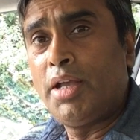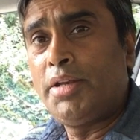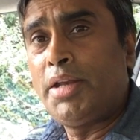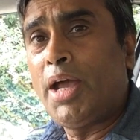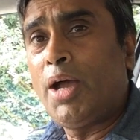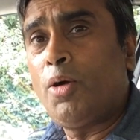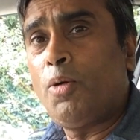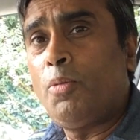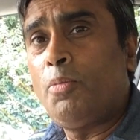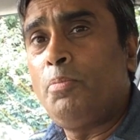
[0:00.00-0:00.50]

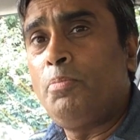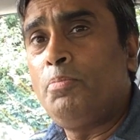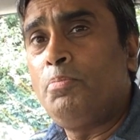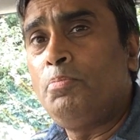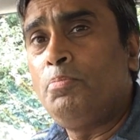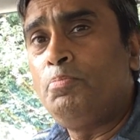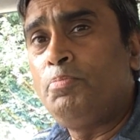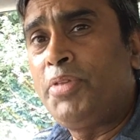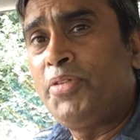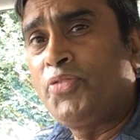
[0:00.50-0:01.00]
Now,
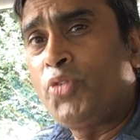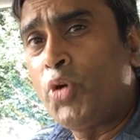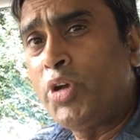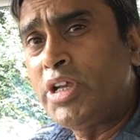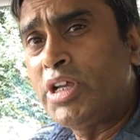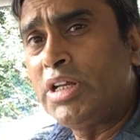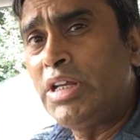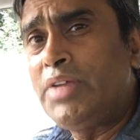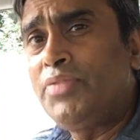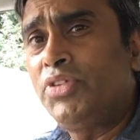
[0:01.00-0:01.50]
before
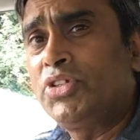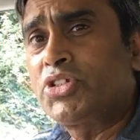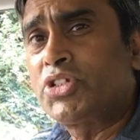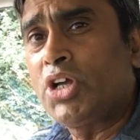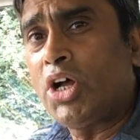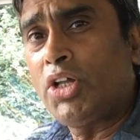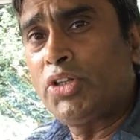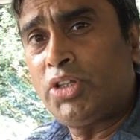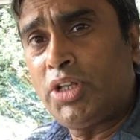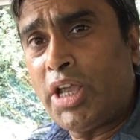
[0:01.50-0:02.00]
you can even
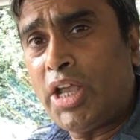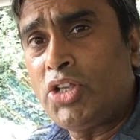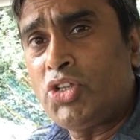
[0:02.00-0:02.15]
start the